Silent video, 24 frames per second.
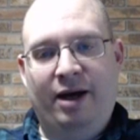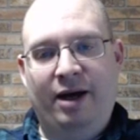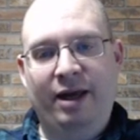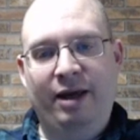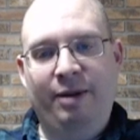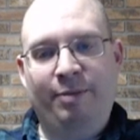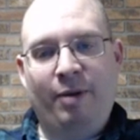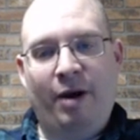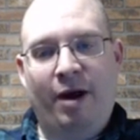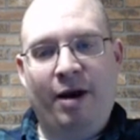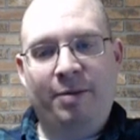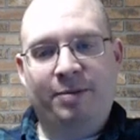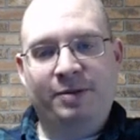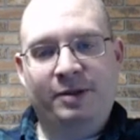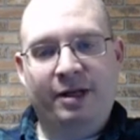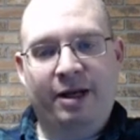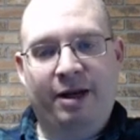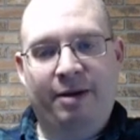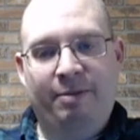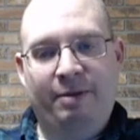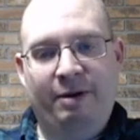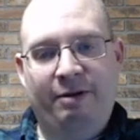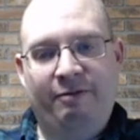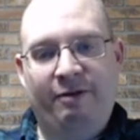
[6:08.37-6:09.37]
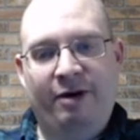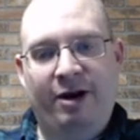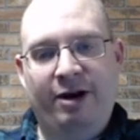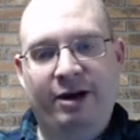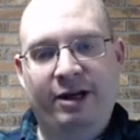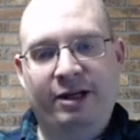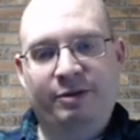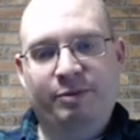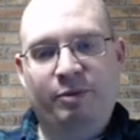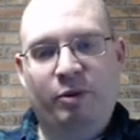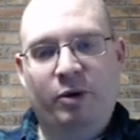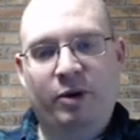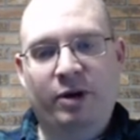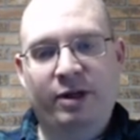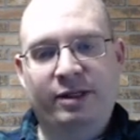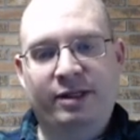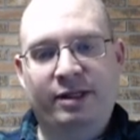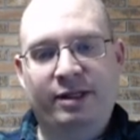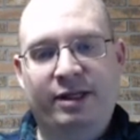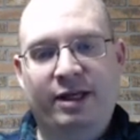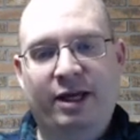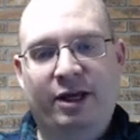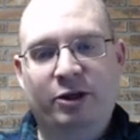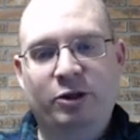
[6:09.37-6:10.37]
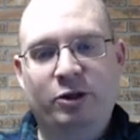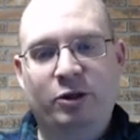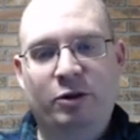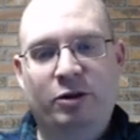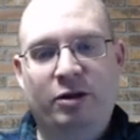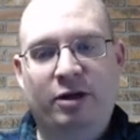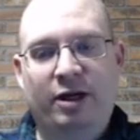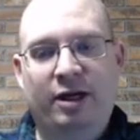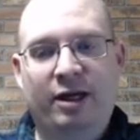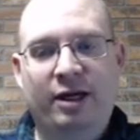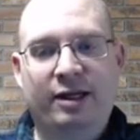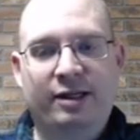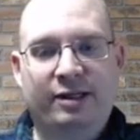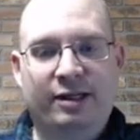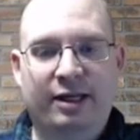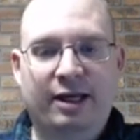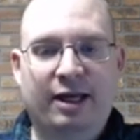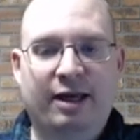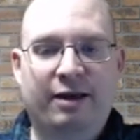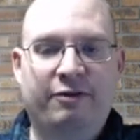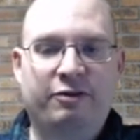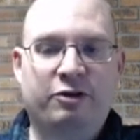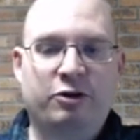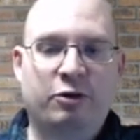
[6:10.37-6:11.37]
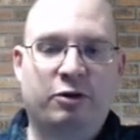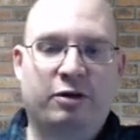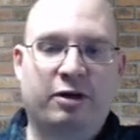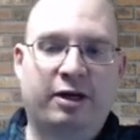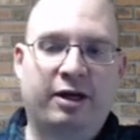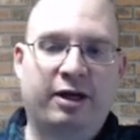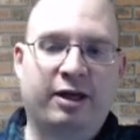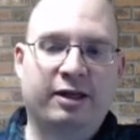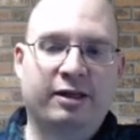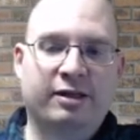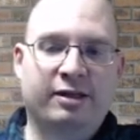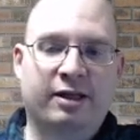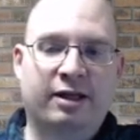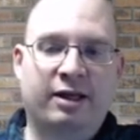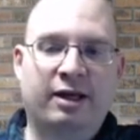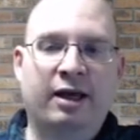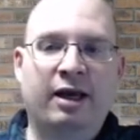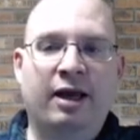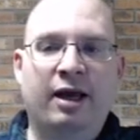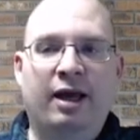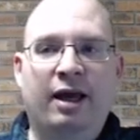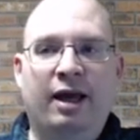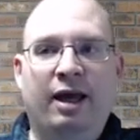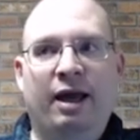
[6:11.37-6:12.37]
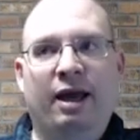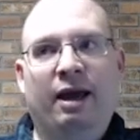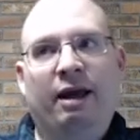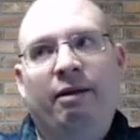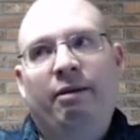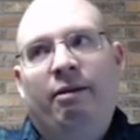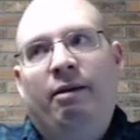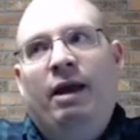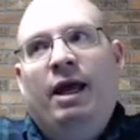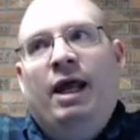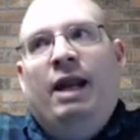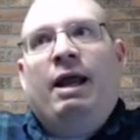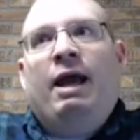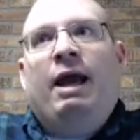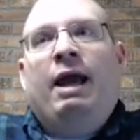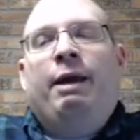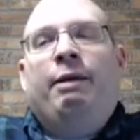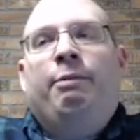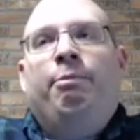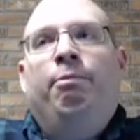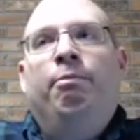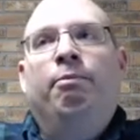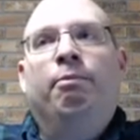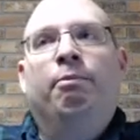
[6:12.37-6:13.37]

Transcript: He pops up at various points and tells you things and gives you things, and it